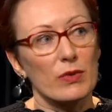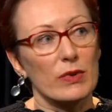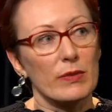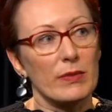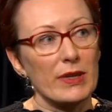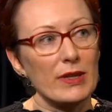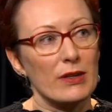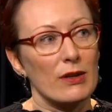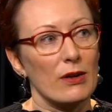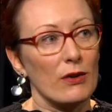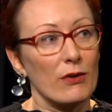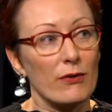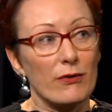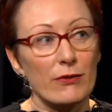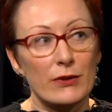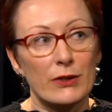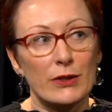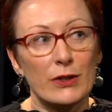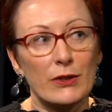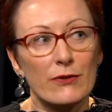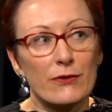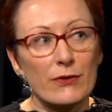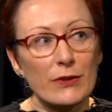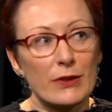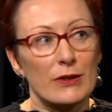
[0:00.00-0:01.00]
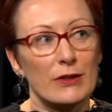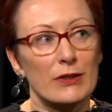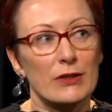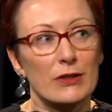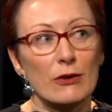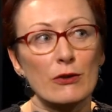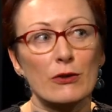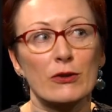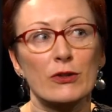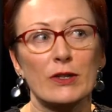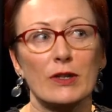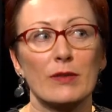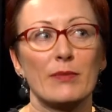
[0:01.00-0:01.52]
women of different
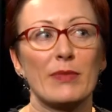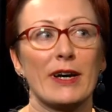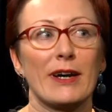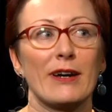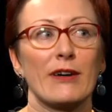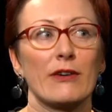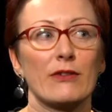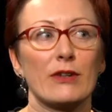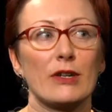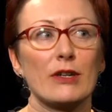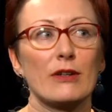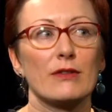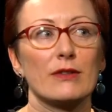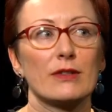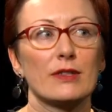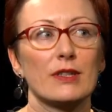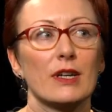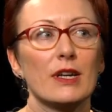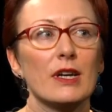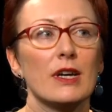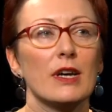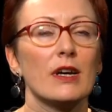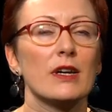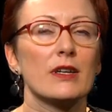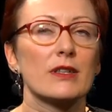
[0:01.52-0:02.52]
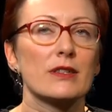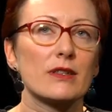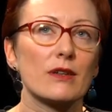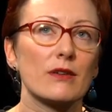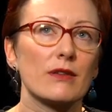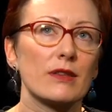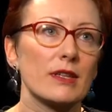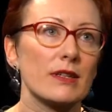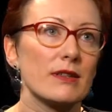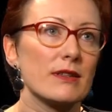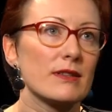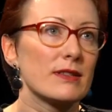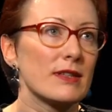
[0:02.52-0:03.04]
social backgrounds. So
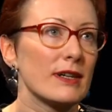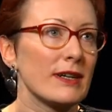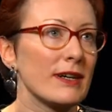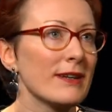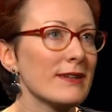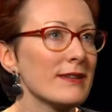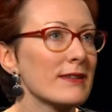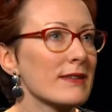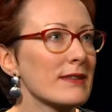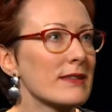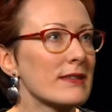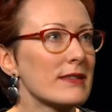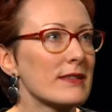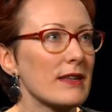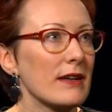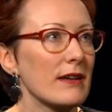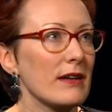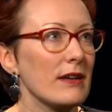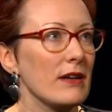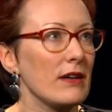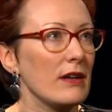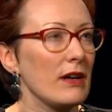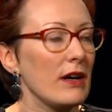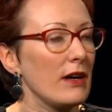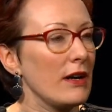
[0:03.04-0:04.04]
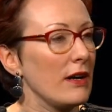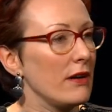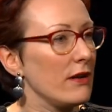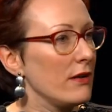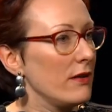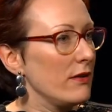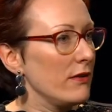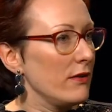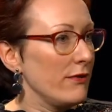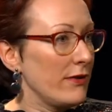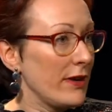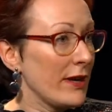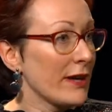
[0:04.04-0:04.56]
the Zionist
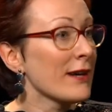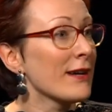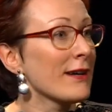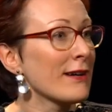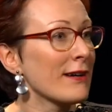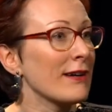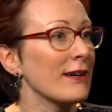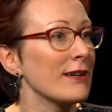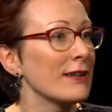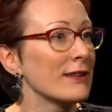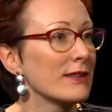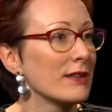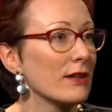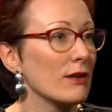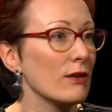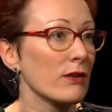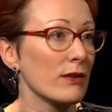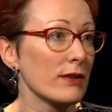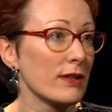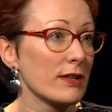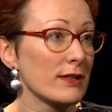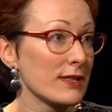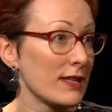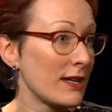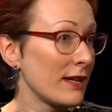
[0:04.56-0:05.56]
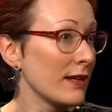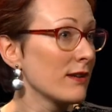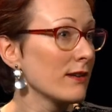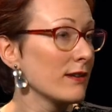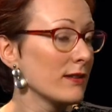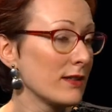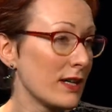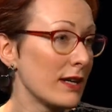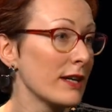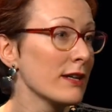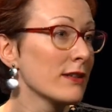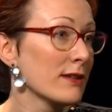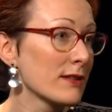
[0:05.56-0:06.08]
vanguard, or the
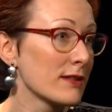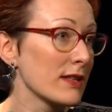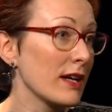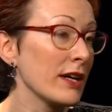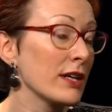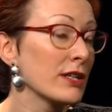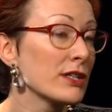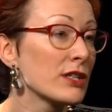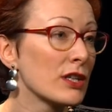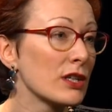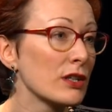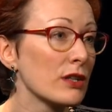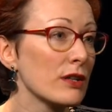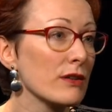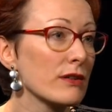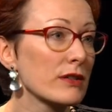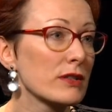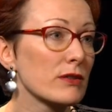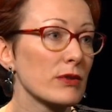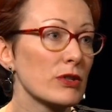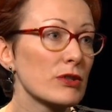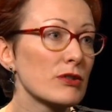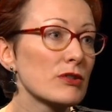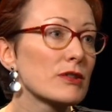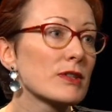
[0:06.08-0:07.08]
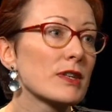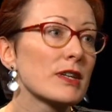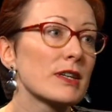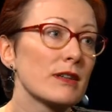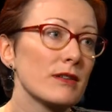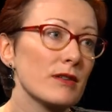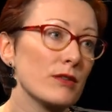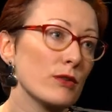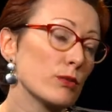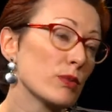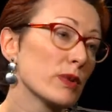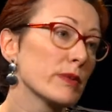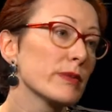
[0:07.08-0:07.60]
Zionist ideologues, were usually
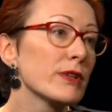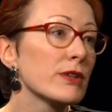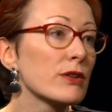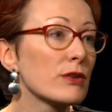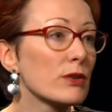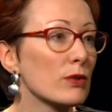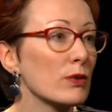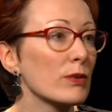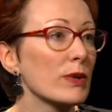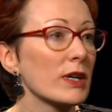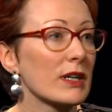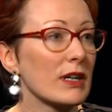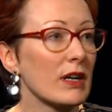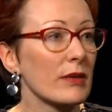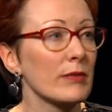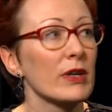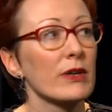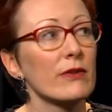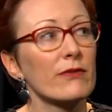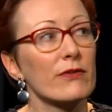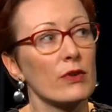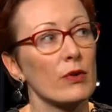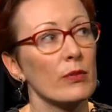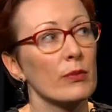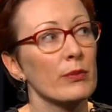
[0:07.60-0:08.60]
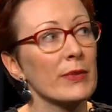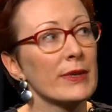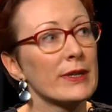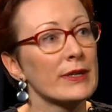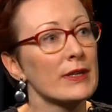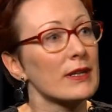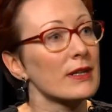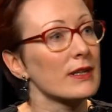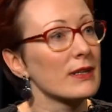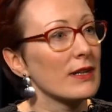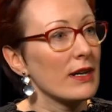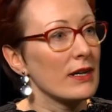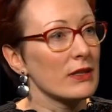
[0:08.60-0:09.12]
women who were coming from
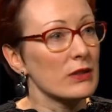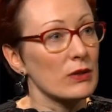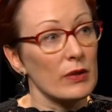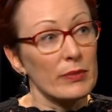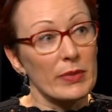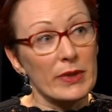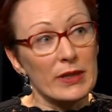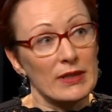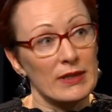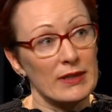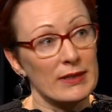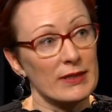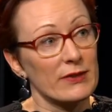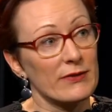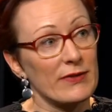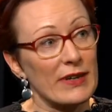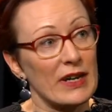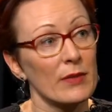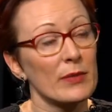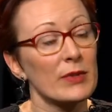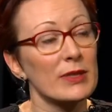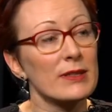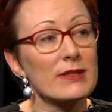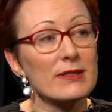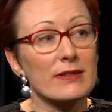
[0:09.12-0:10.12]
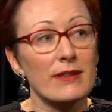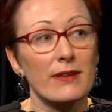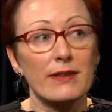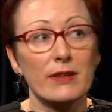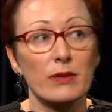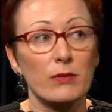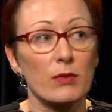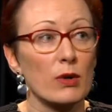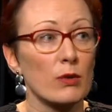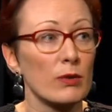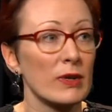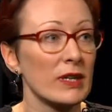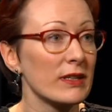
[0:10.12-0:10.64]
middle-class, upper-class families, and they
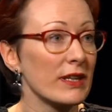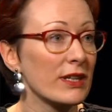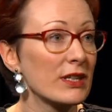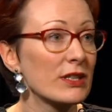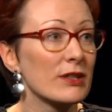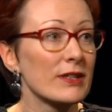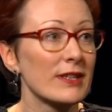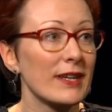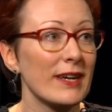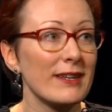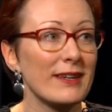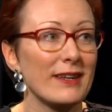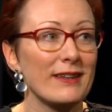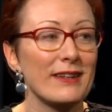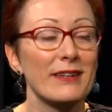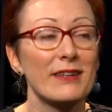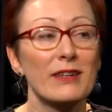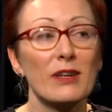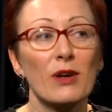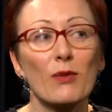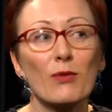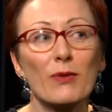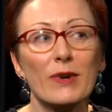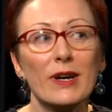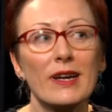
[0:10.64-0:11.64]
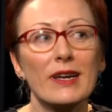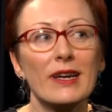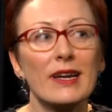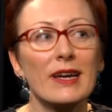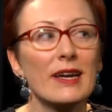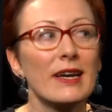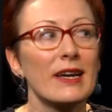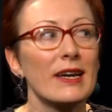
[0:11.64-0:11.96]
were well-educated. In a way,